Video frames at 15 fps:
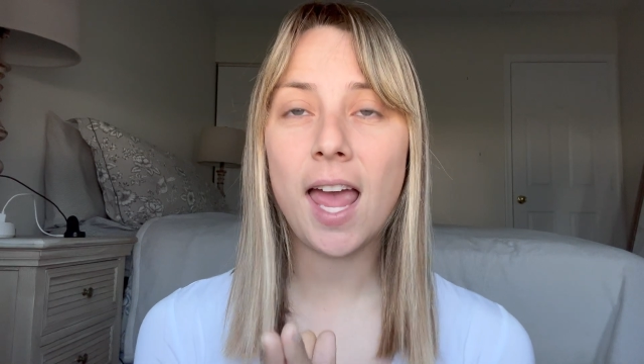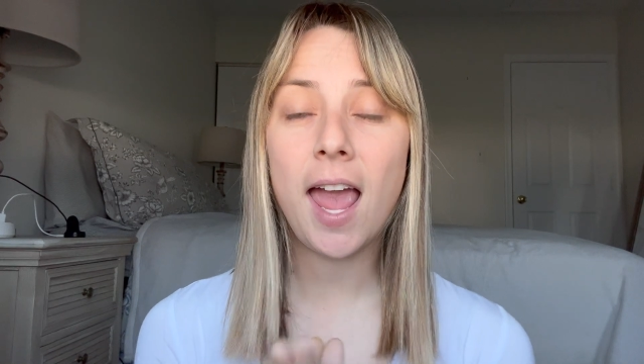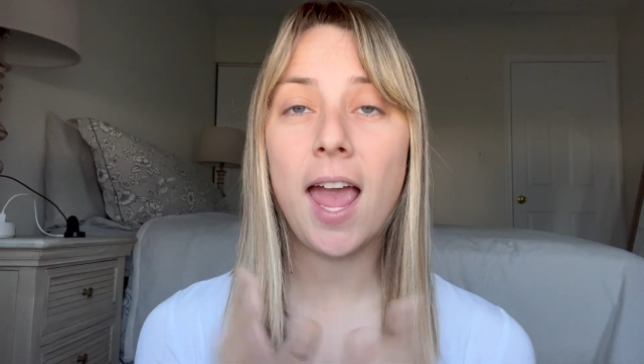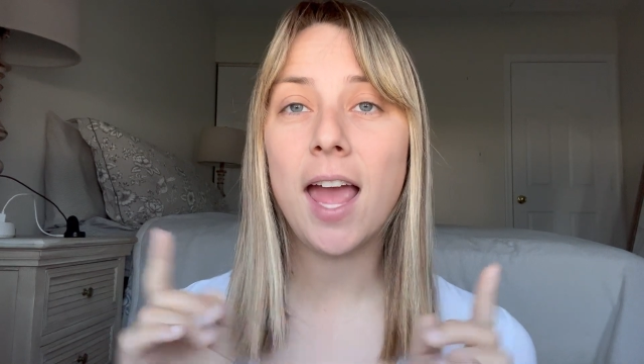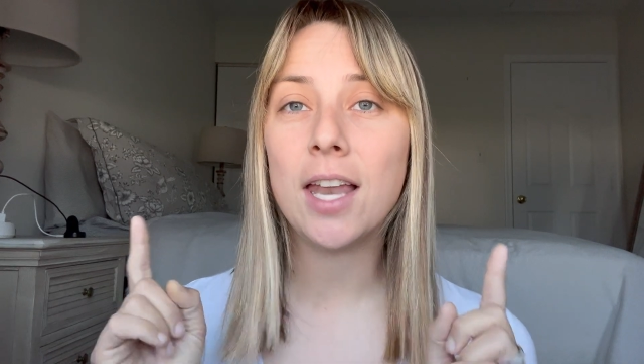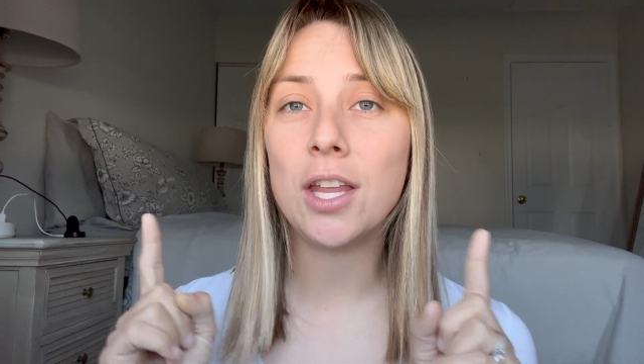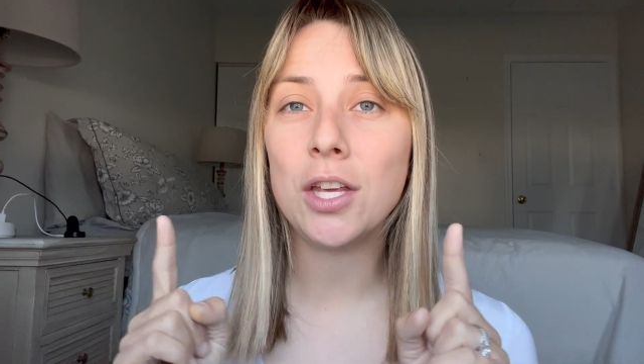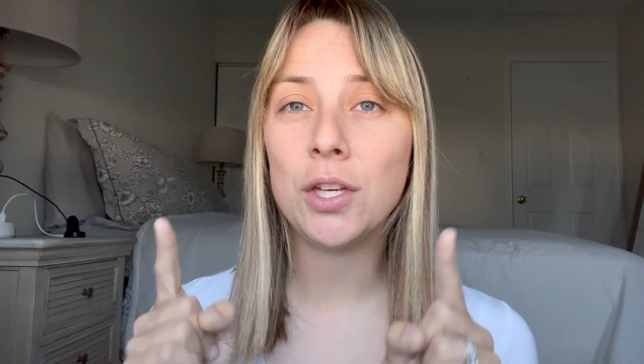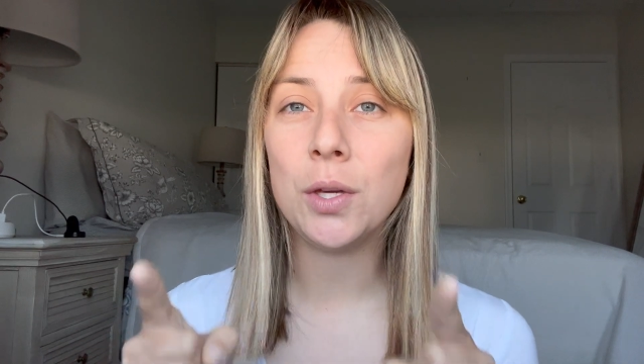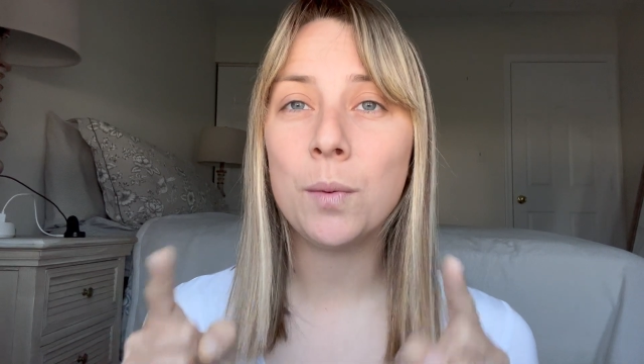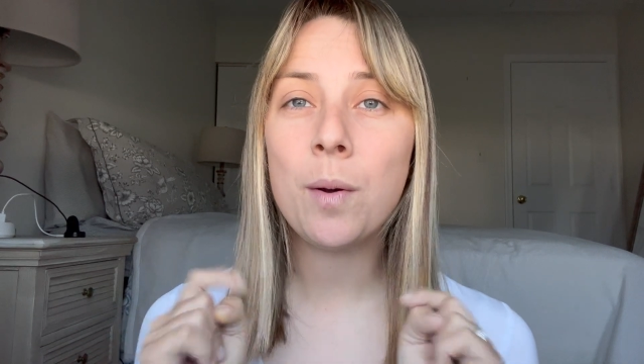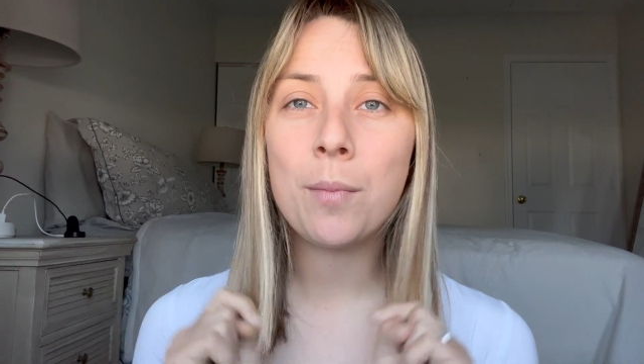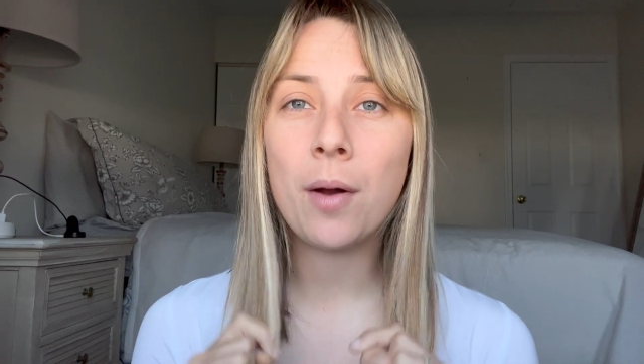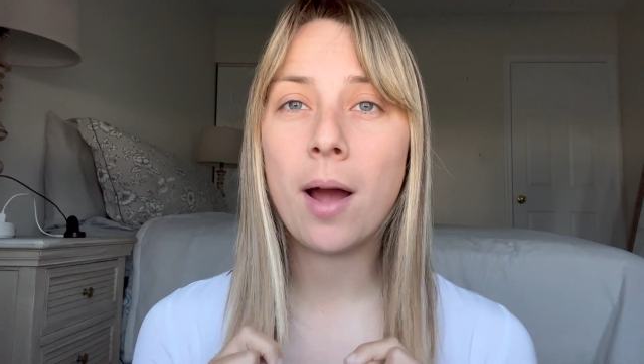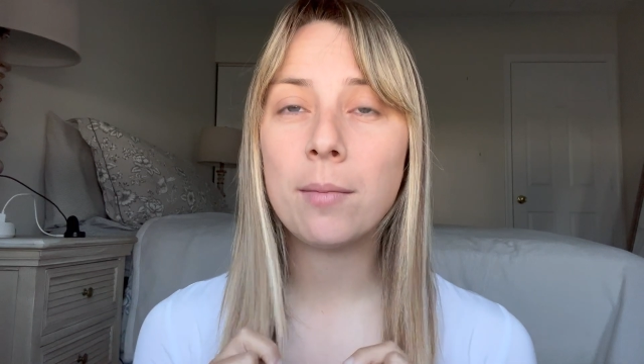and you
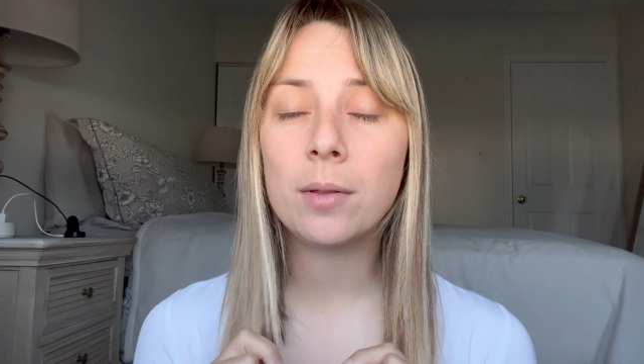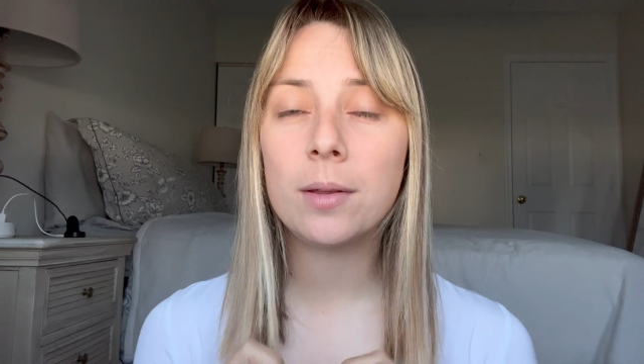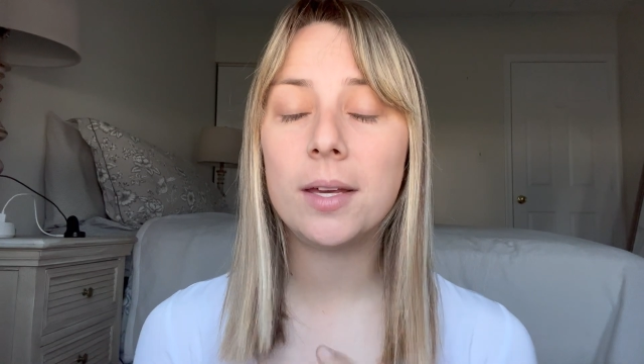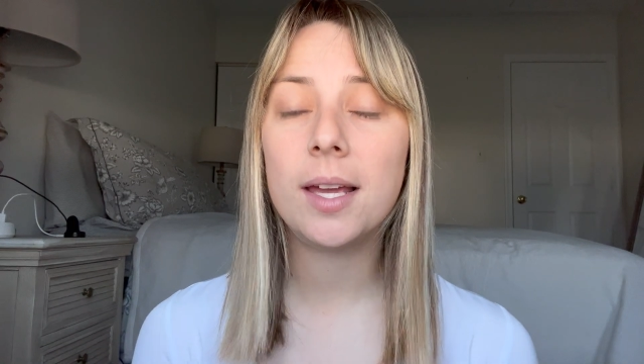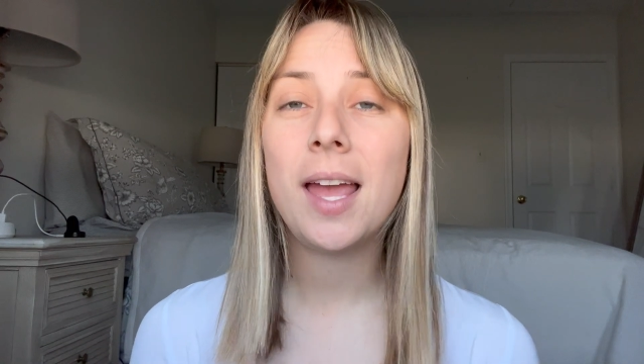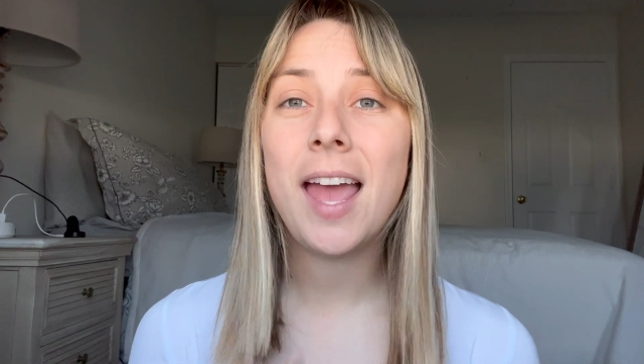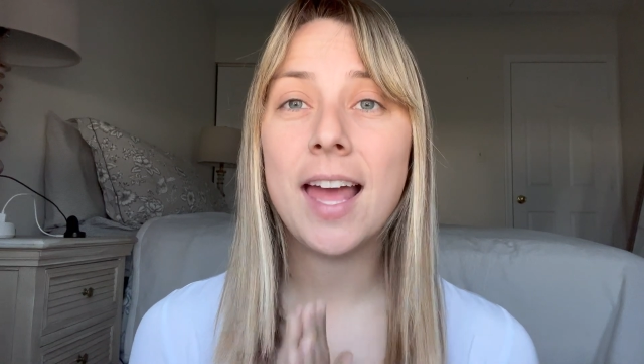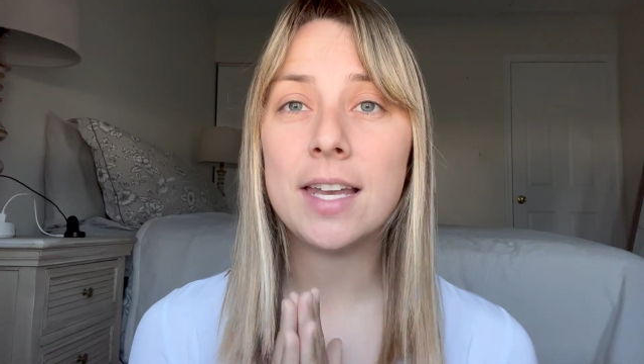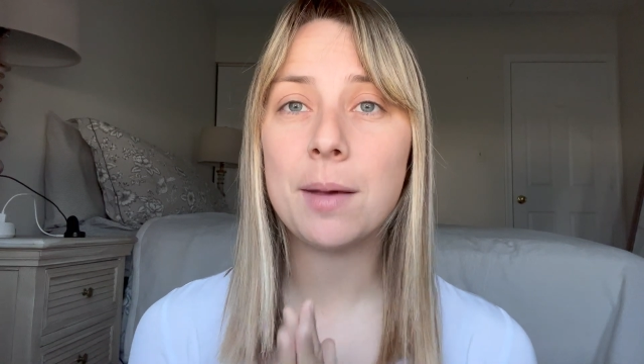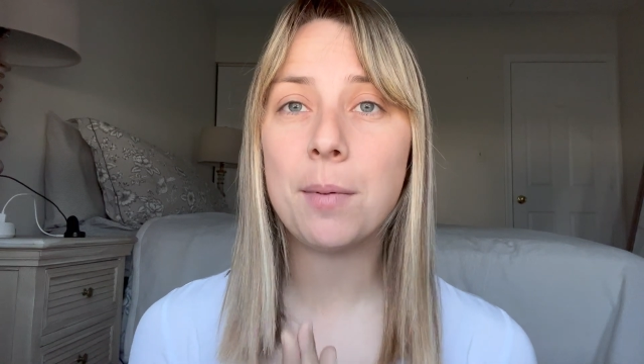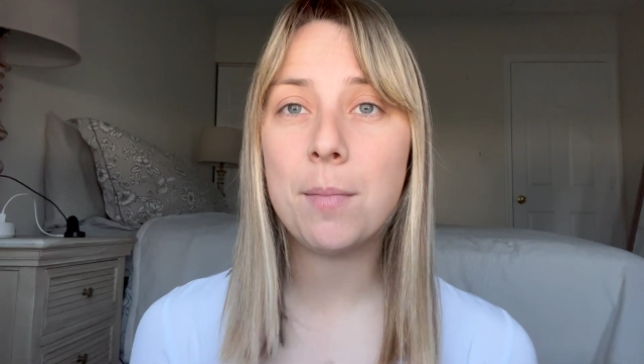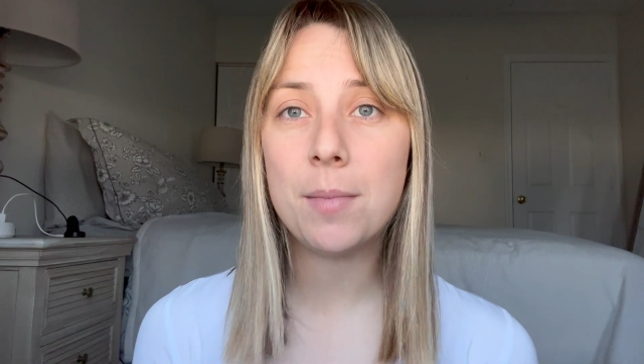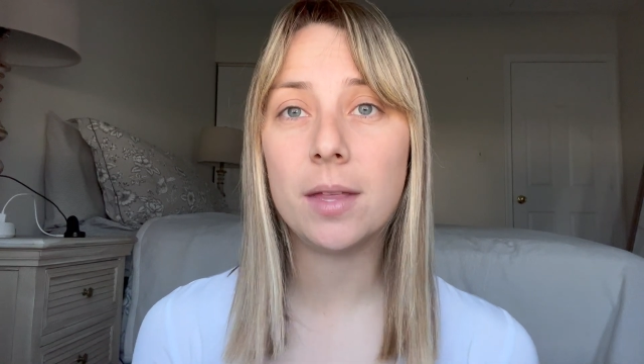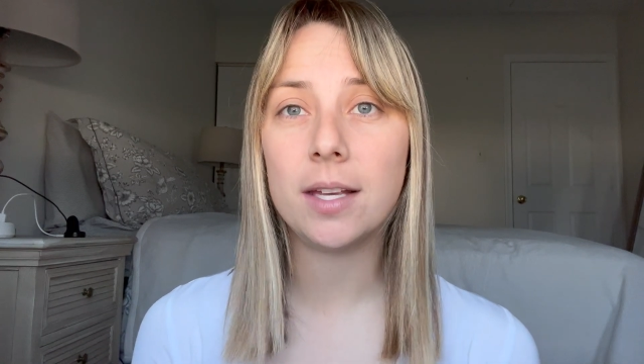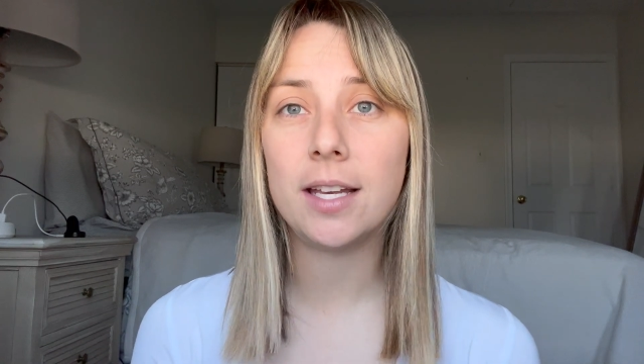will probably end up a
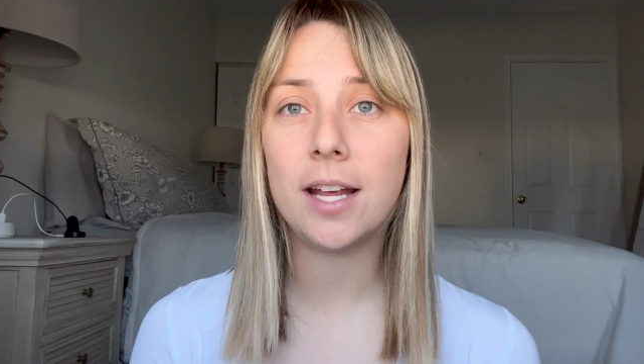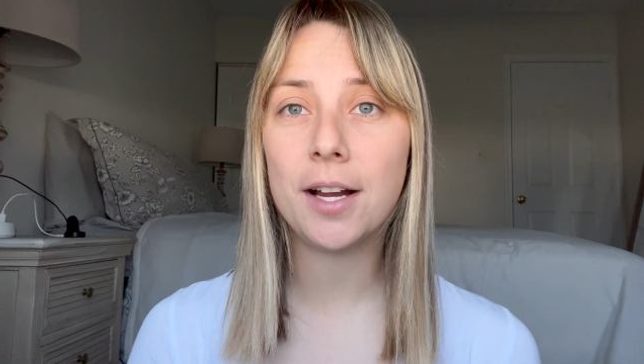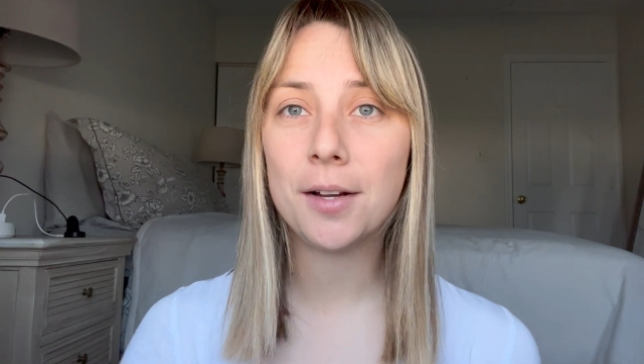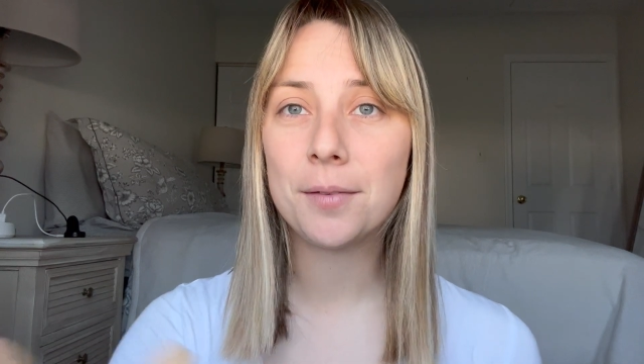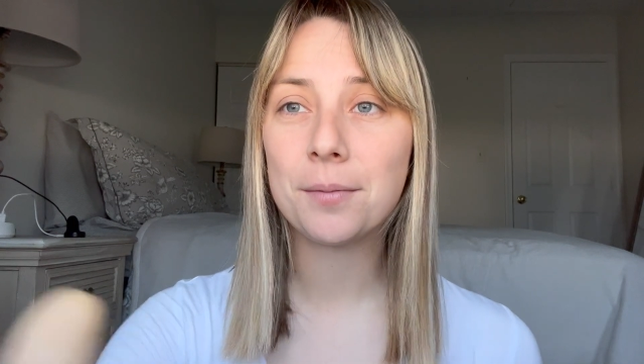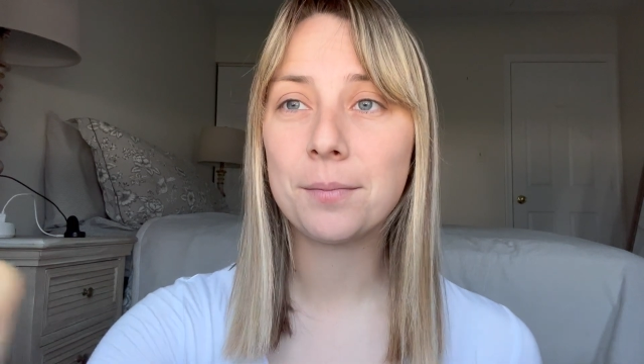millionaire.